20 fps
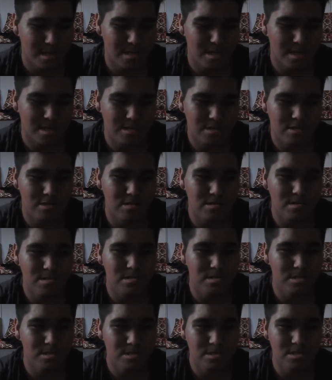Like Tuna
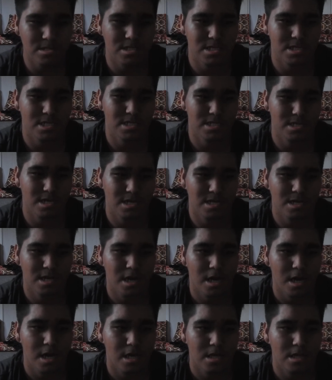news is like
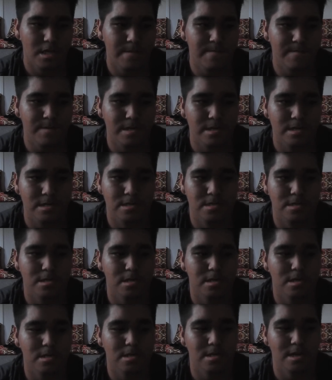the biggest thing.